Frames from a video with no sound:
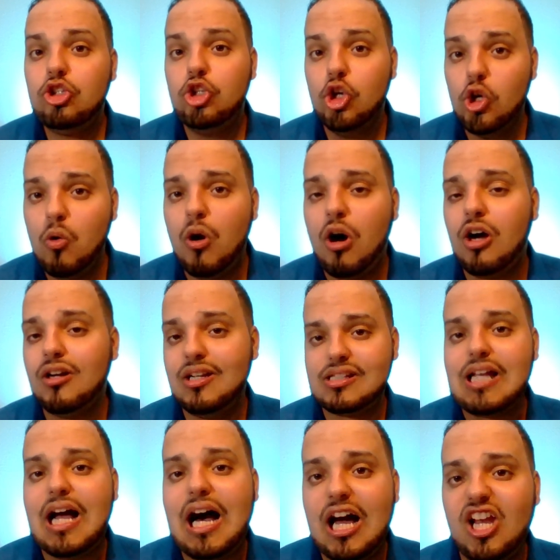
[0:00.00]
You on
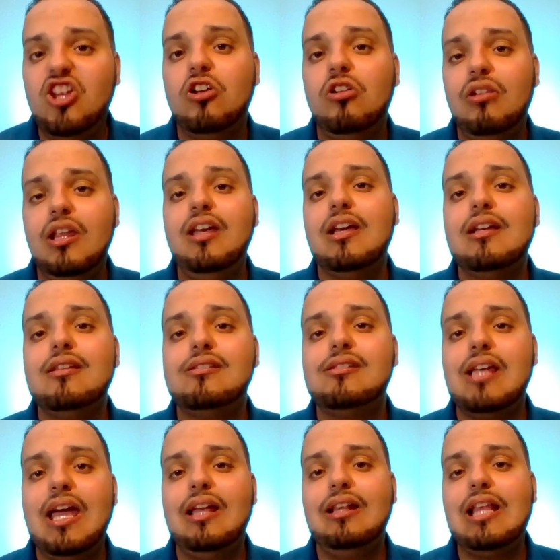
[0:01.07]
this audio leak is
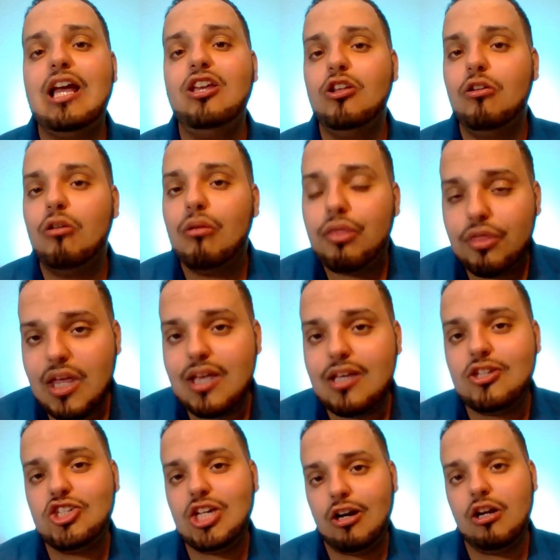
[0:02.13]
saying that you don't
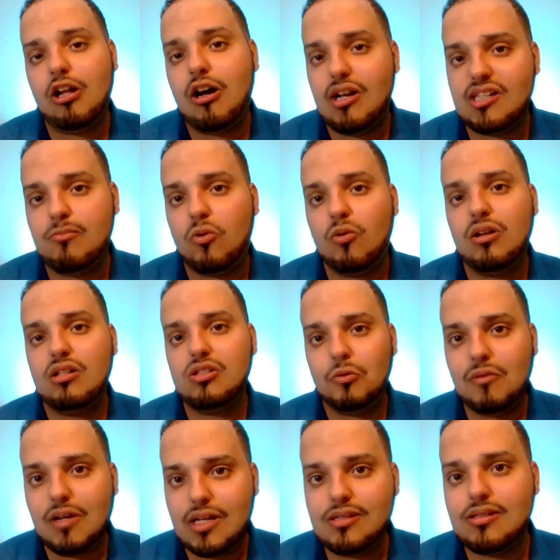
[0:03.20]
think Sharon Osbourne is a
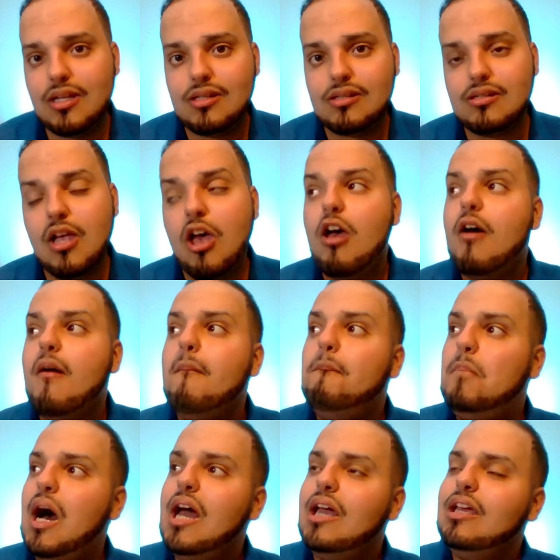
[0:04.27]
racist.
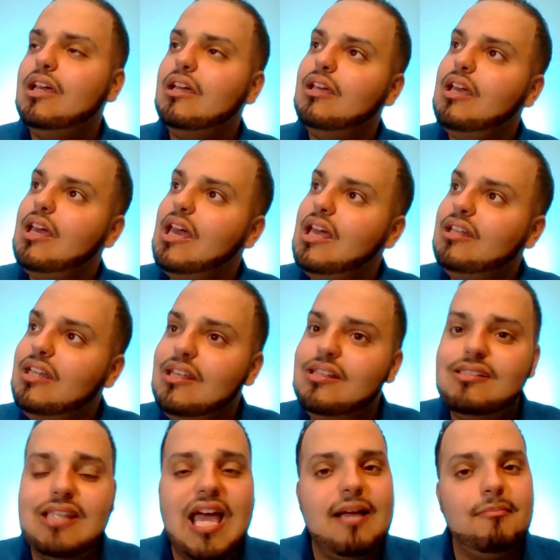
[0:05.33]
But in
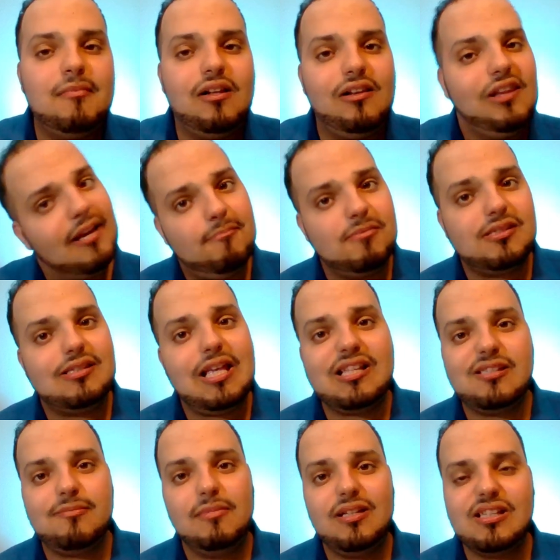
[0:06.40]
these damn clips
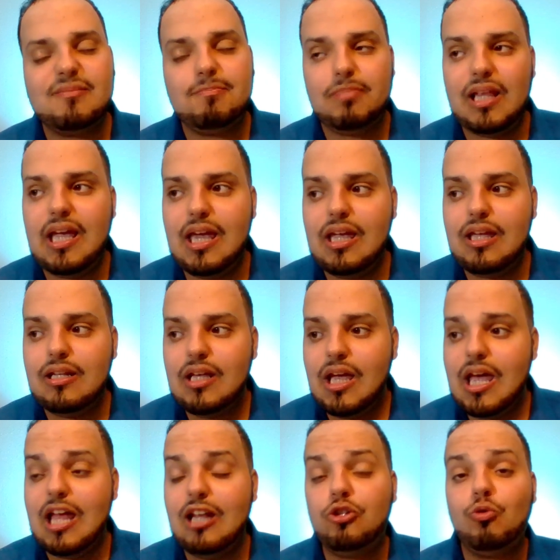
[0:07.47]
that has been displayed
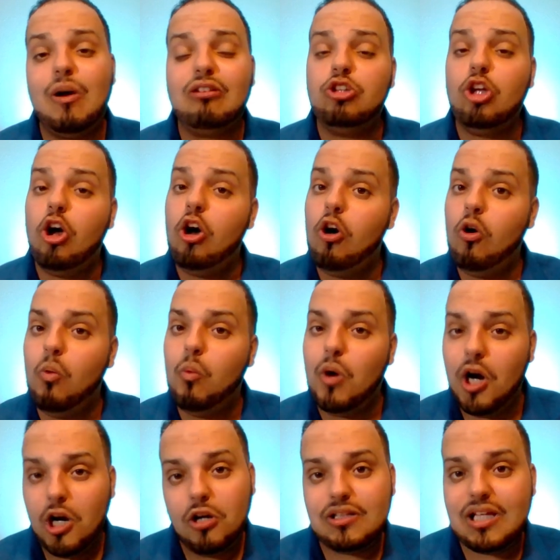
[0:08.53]
and throughout the whole
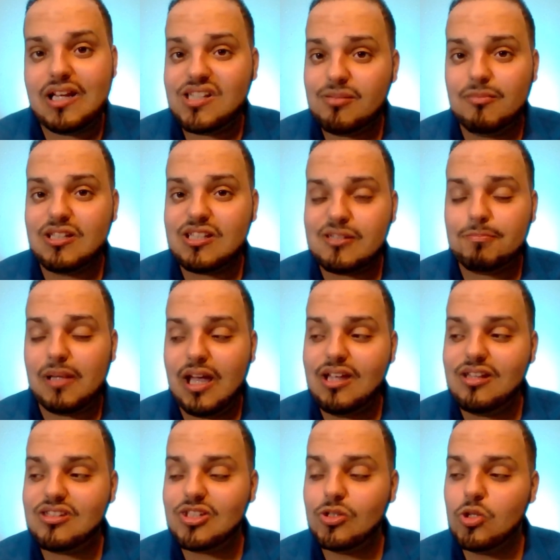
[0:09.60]
world that has been
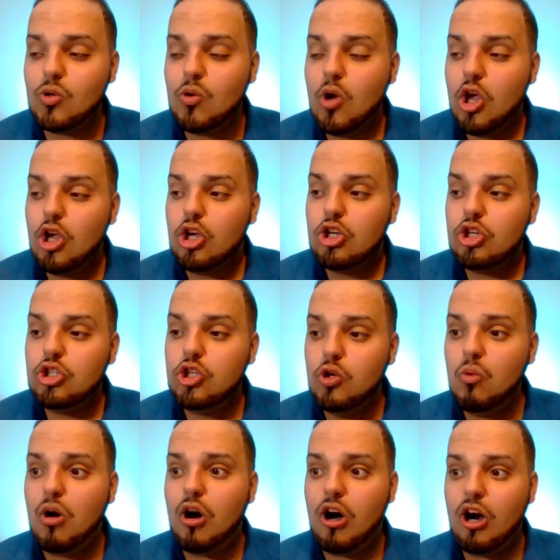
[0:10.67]
displayed to,
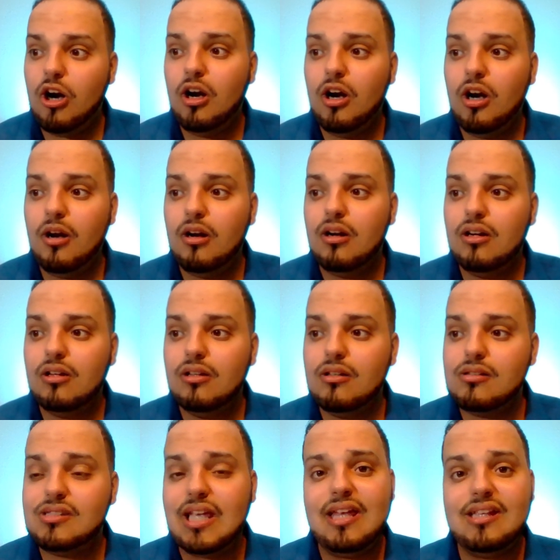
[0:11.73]
you are
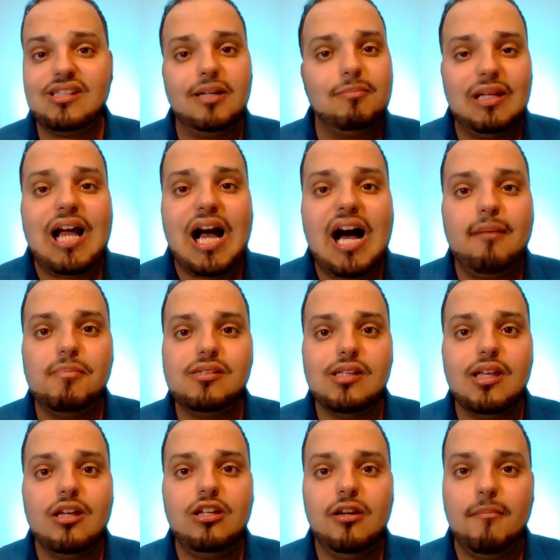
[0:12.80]
saying something
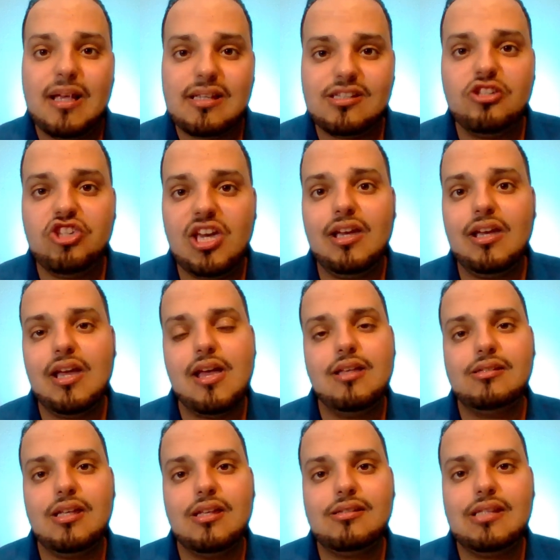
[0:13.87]
opposite. Your messaging
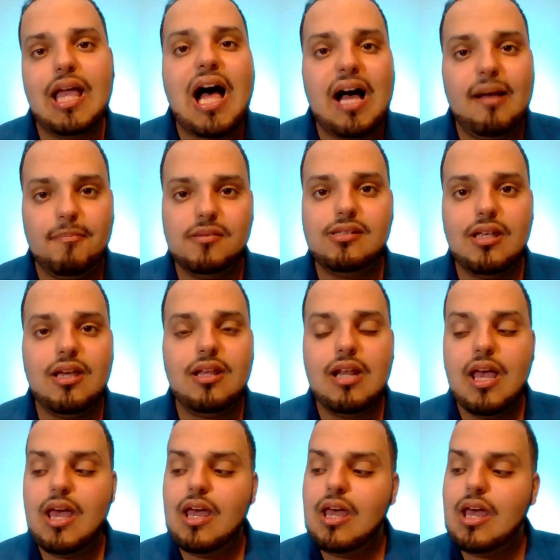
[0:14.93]
is the
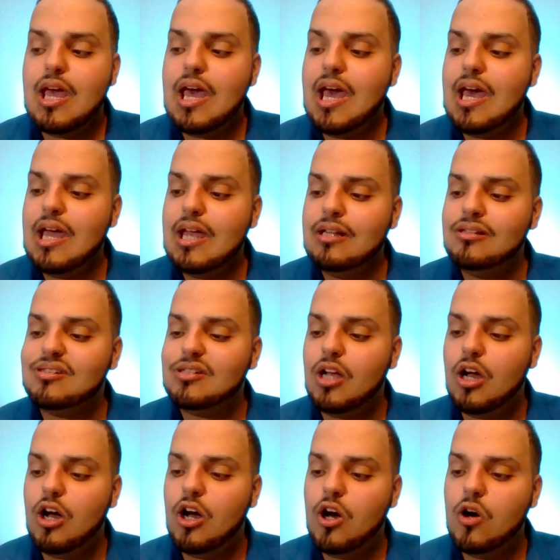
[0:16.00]
opposite. And
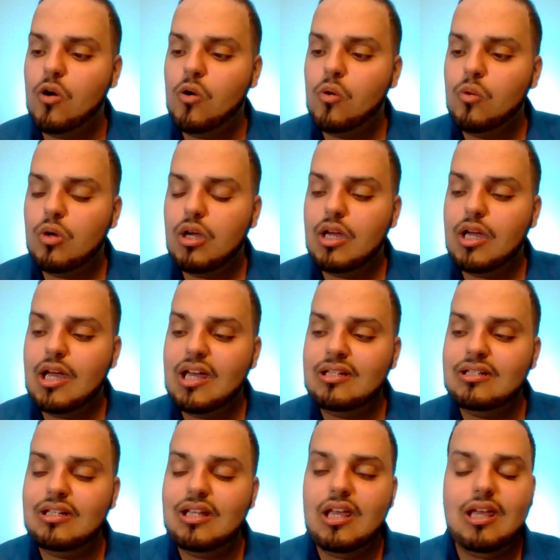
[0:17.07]
so
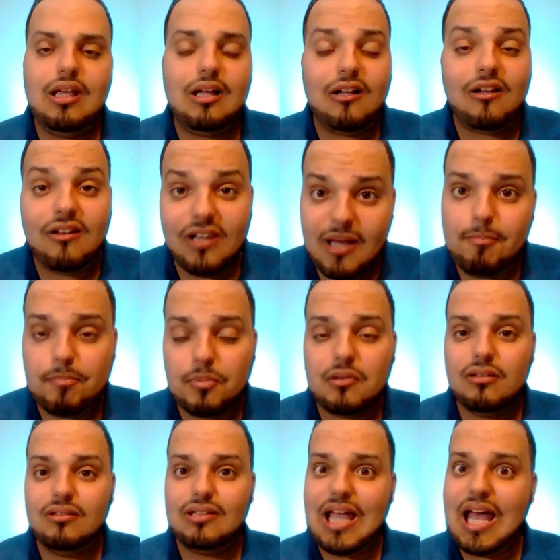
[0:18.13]
in the clip
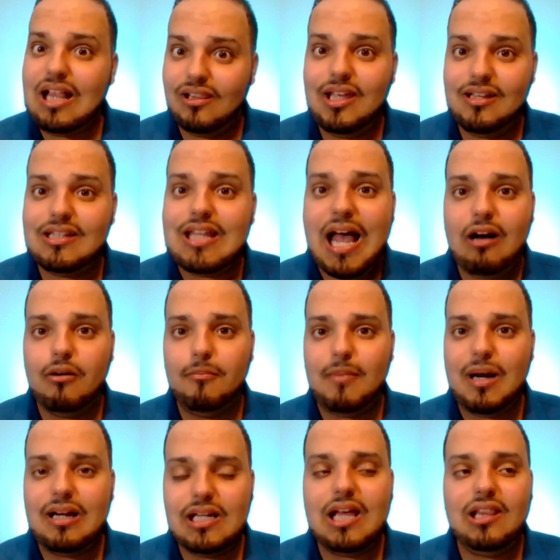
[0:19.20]
that leaked
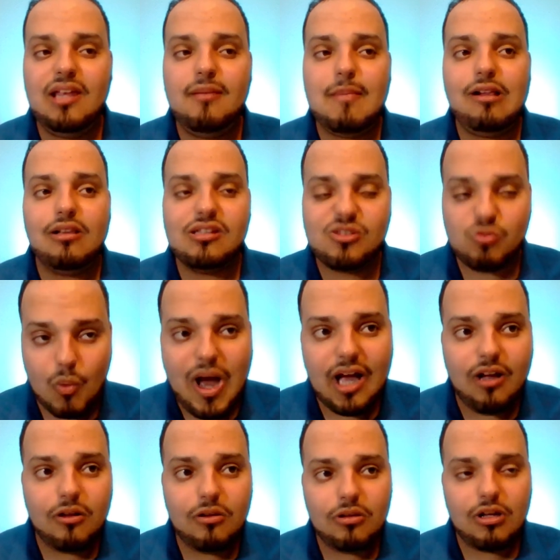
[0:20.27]
out by Daily Mail as
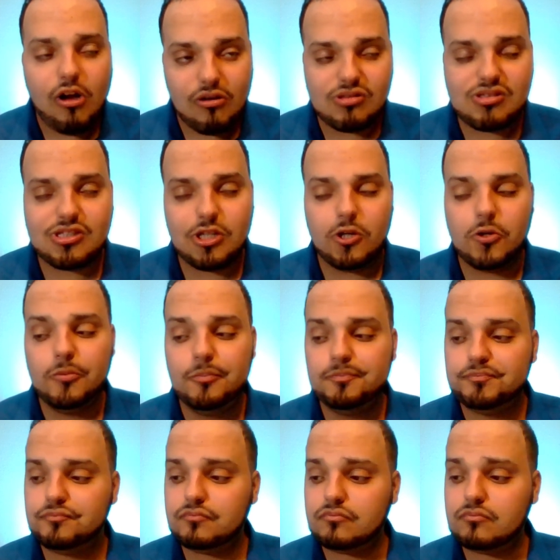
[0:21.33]
well,
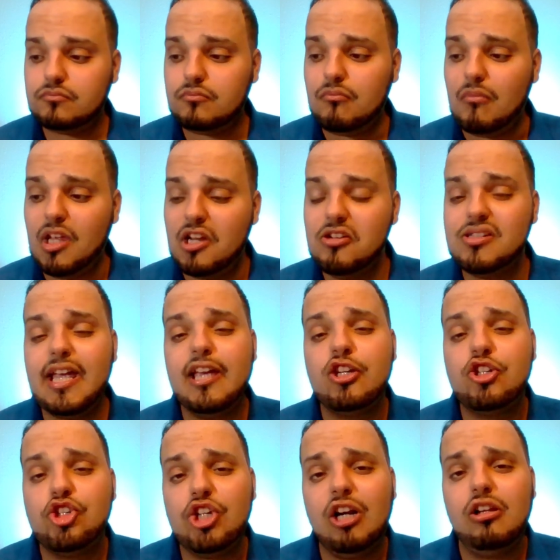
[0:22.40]
also, you're
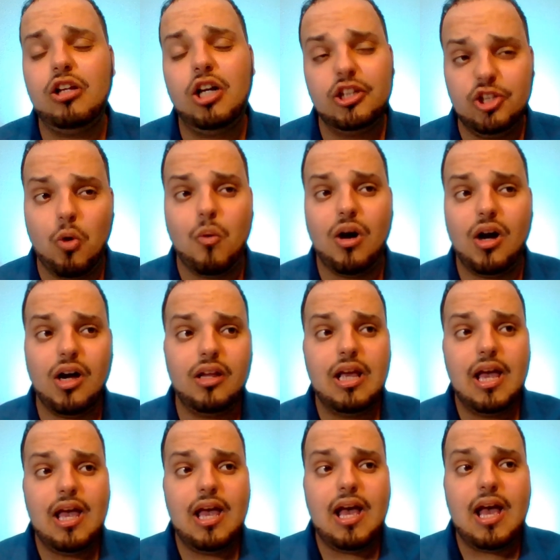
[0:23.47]
saying Cheryl
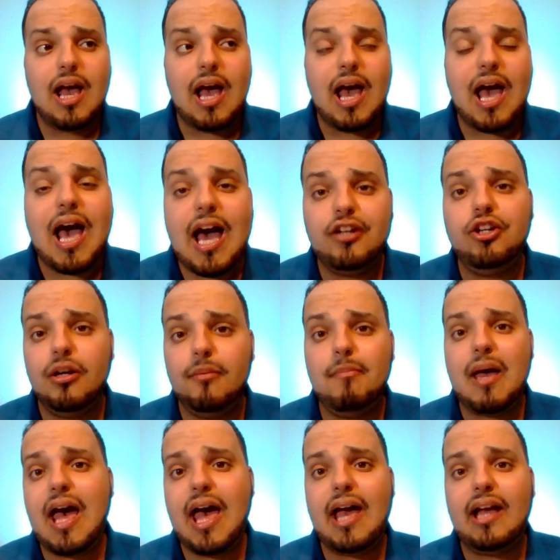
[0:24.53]
Underwood had
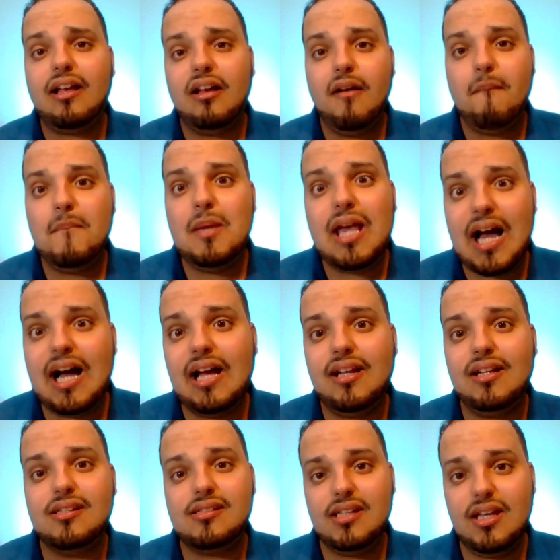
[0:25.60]
your back
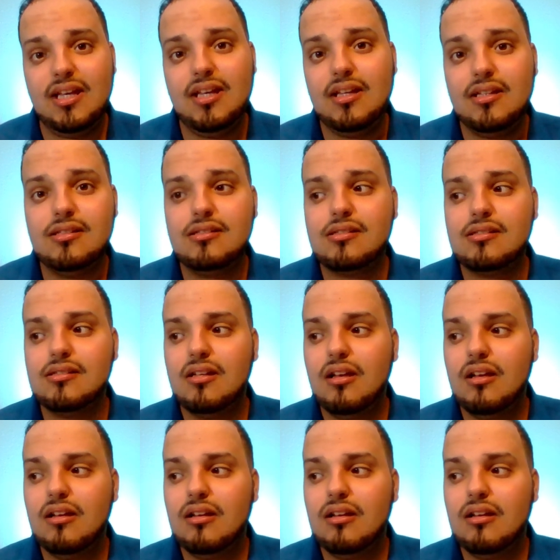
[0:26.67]
behind the scenes.